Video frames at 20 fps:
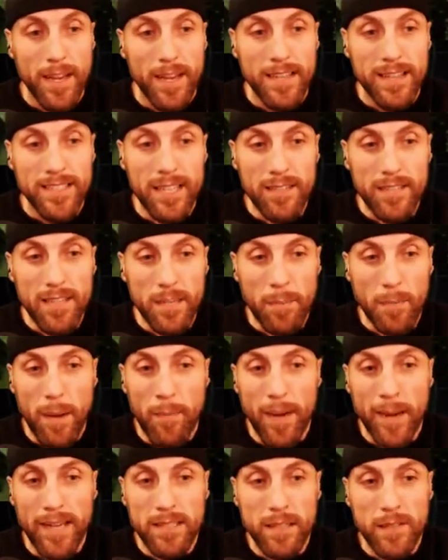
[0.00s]
It sounds like my
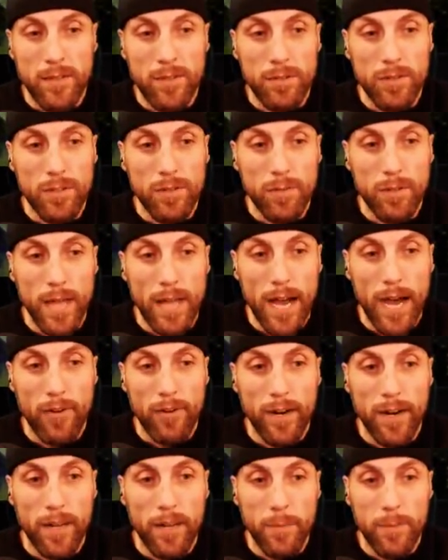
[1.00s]
mic's a little too loud
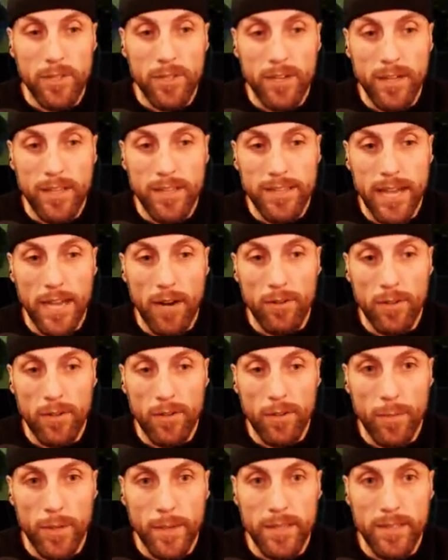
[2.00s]
right now. Let me turn it down a
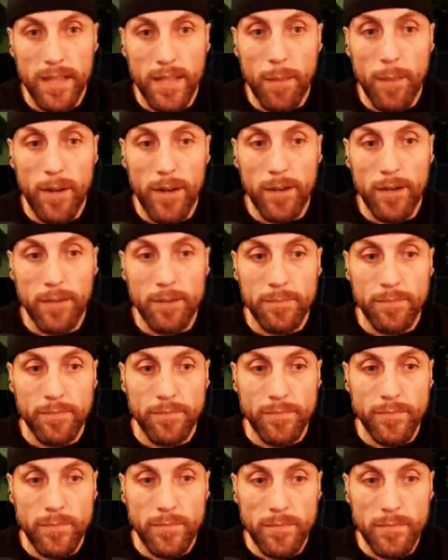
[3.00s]
little bit. Is that better?
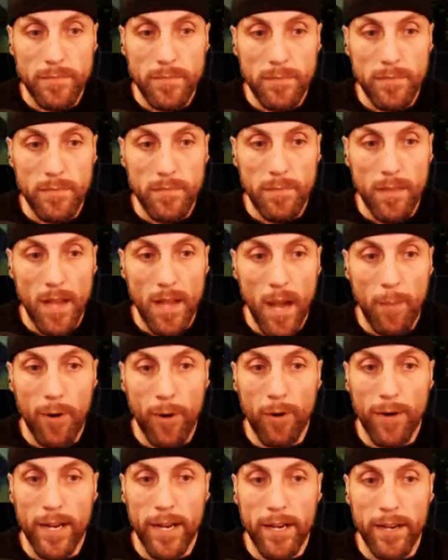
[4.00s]
How
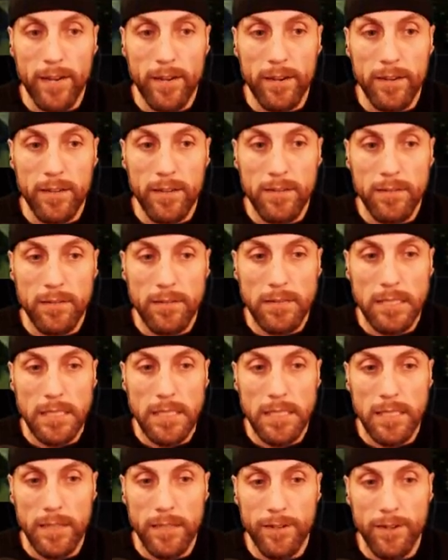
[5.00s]
about right here? I
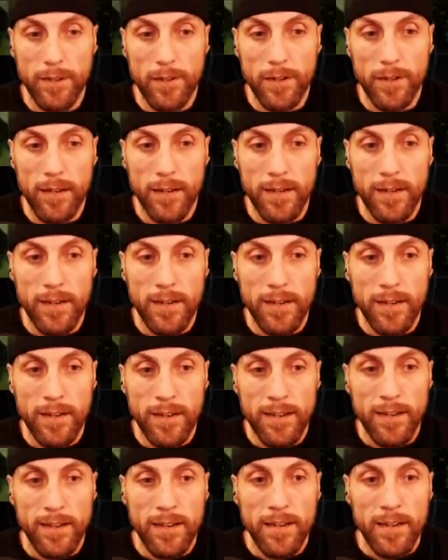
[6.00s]
don't know.
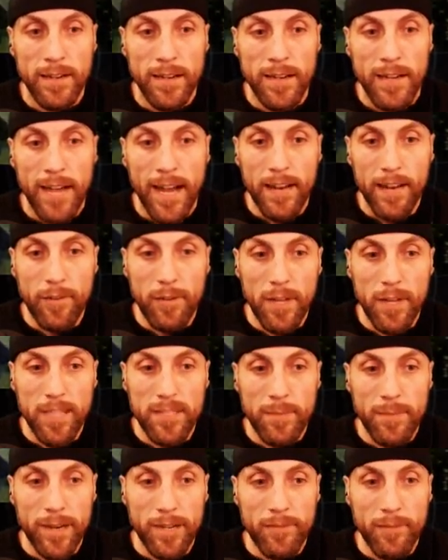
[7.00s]
I didn't realize
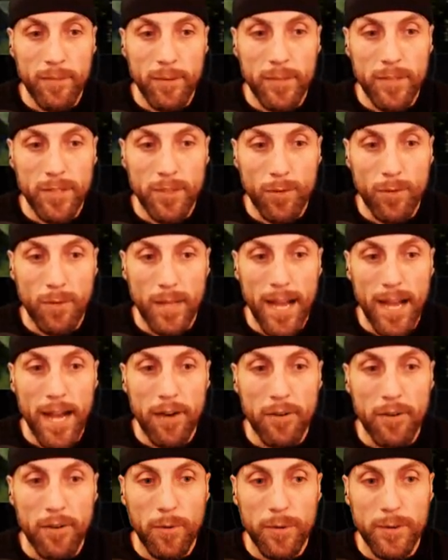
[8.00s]
the microphone was so
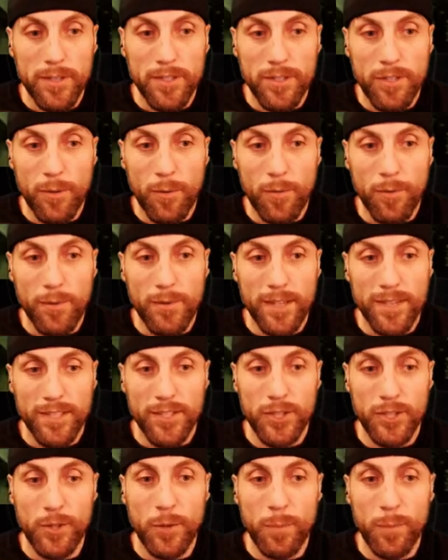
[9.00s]
loud. No wonder it's so
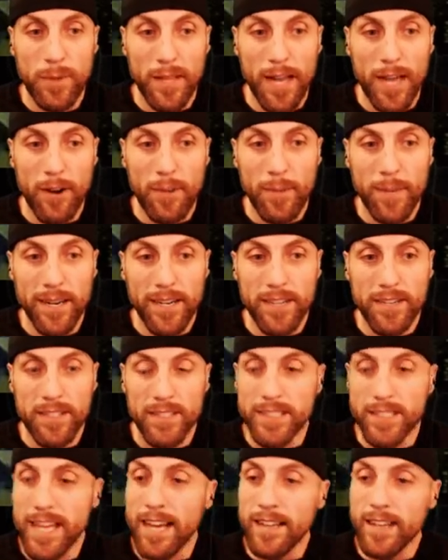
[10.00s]
super loud in my ears.
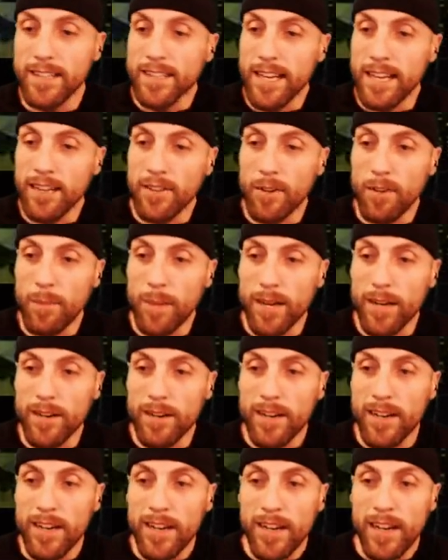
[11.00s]
Is that a little
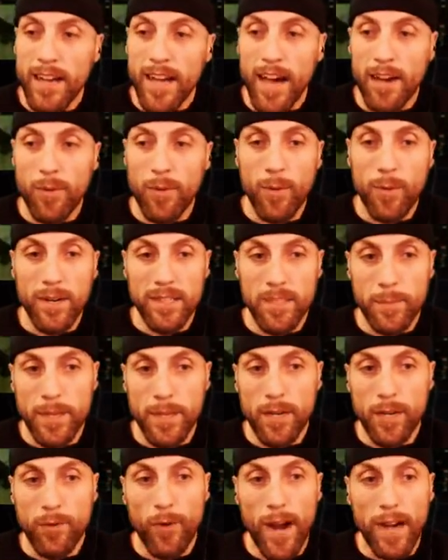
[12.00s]
better? I don't want it to be
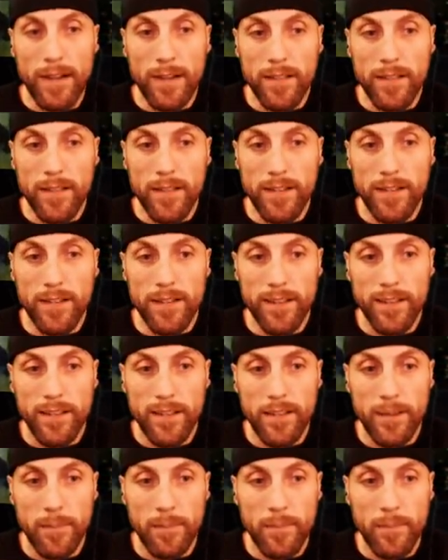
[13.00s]
crackly or anything.